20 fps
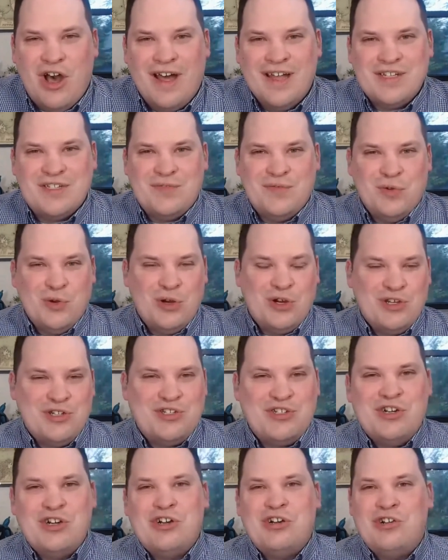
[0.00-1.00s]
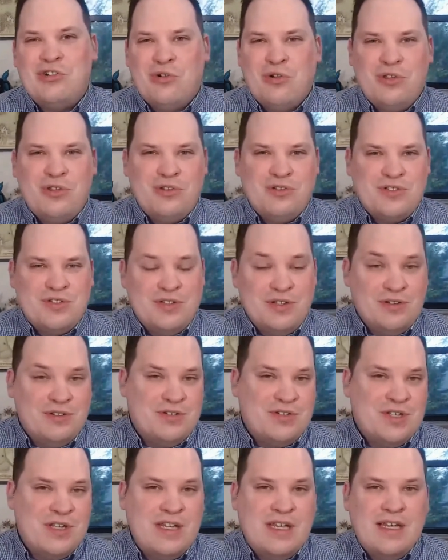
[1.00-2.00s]
cause for concern, or there's
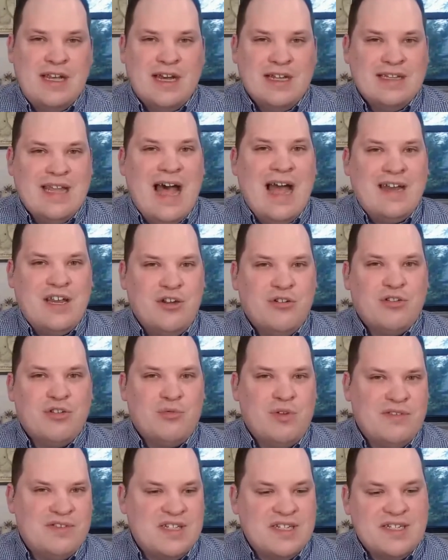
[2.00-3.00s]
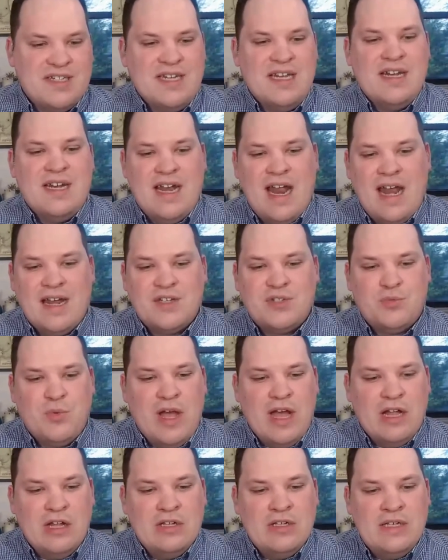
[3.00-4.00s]
there's a lot here that we've succeeded at as
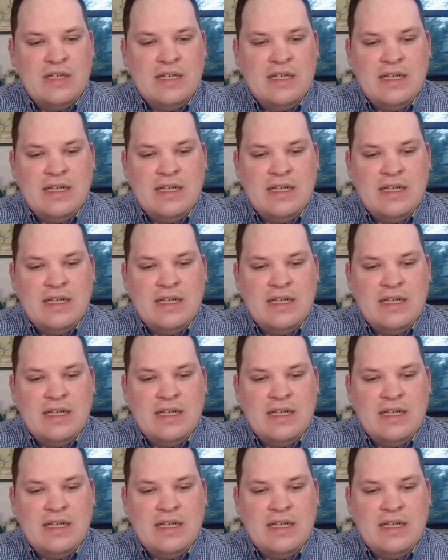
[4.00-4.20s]
well.